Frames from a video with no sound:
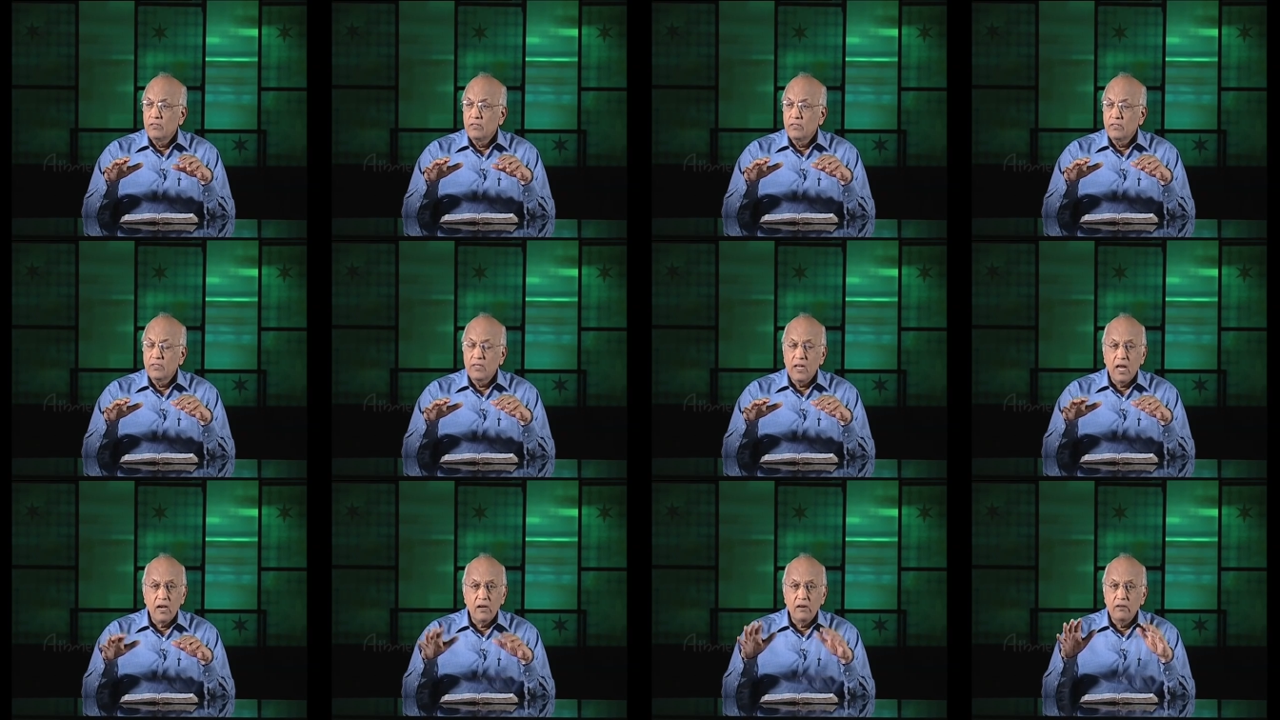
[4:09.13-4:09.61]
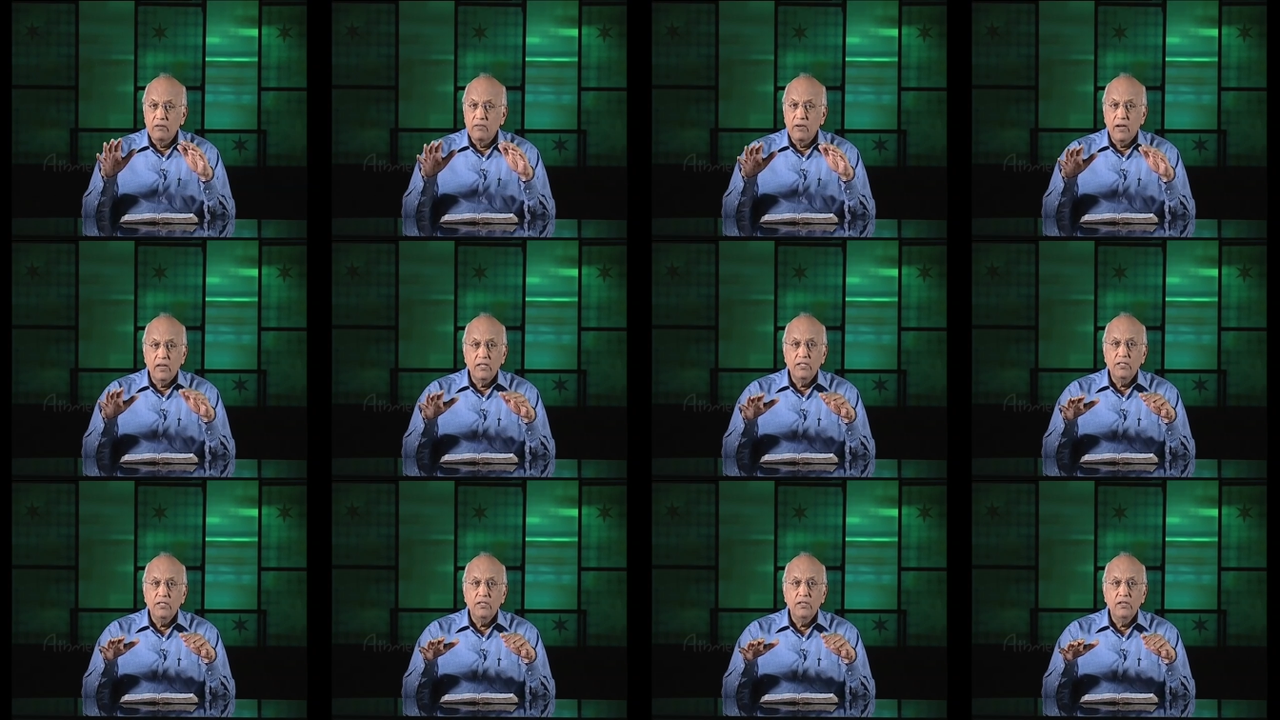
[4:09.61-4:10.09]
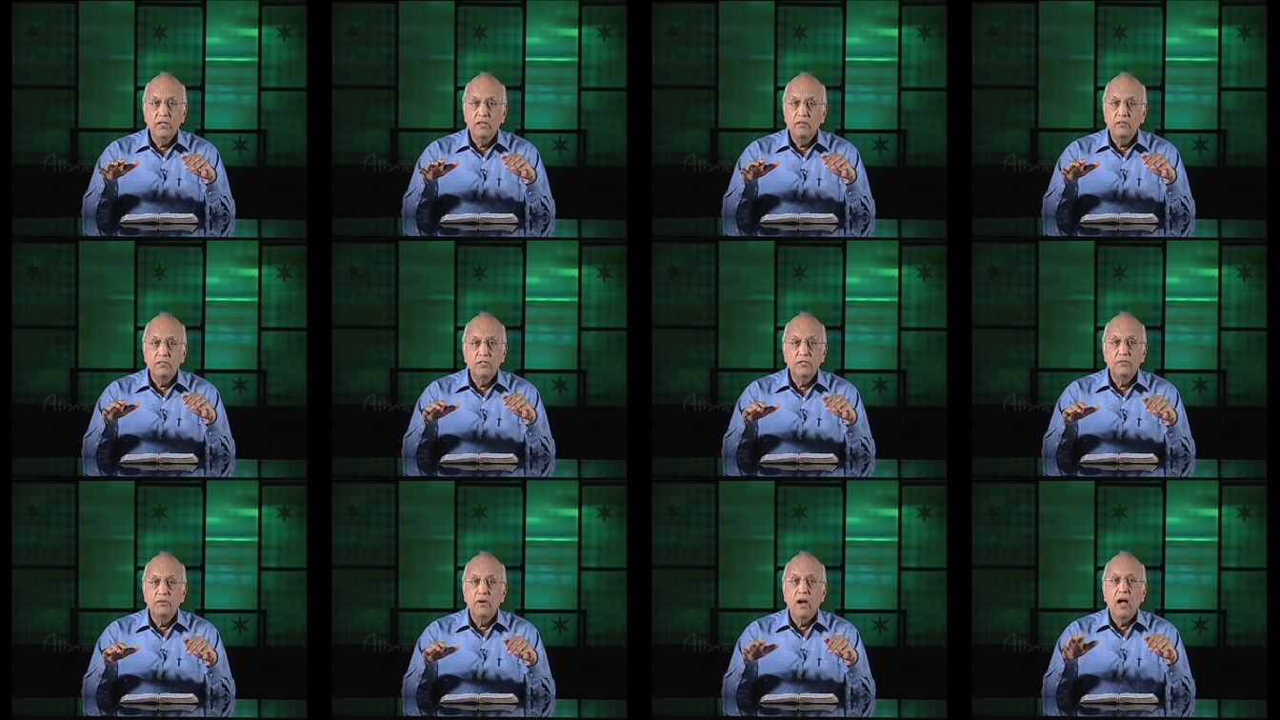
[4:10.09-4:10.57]
the standard of hygiene
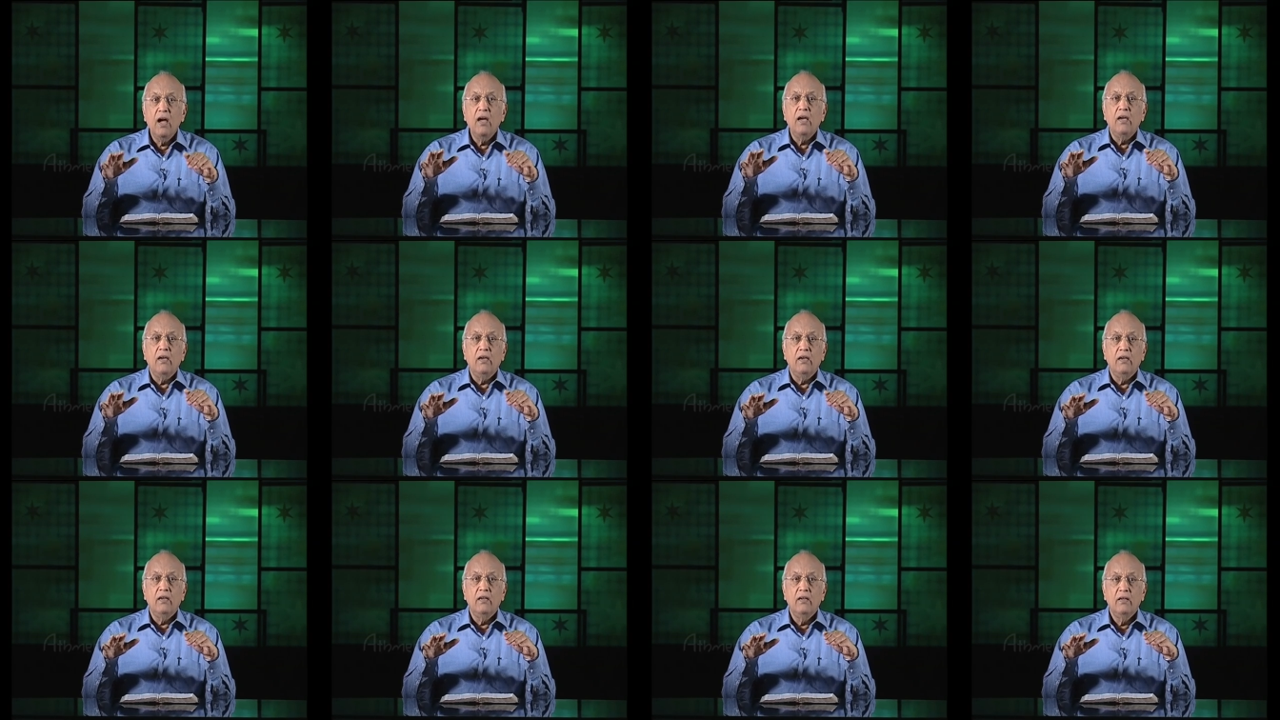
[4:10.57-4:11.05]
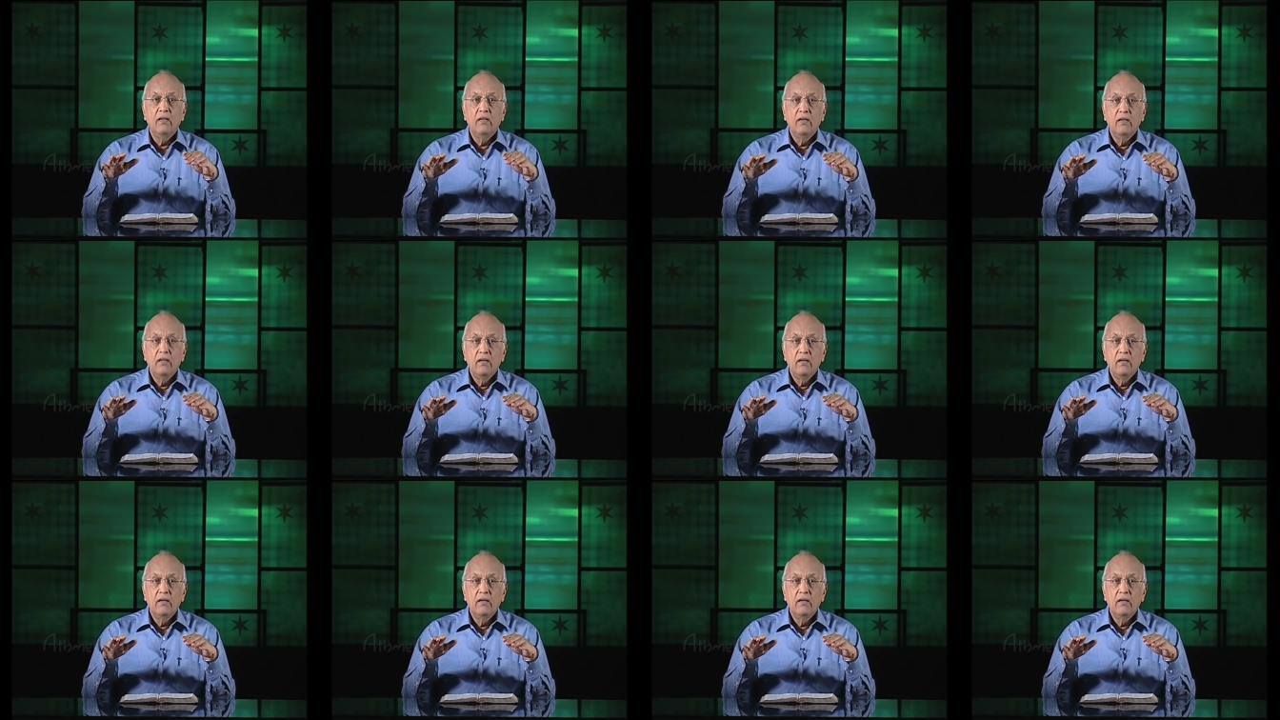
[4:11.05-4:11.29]
here is too high.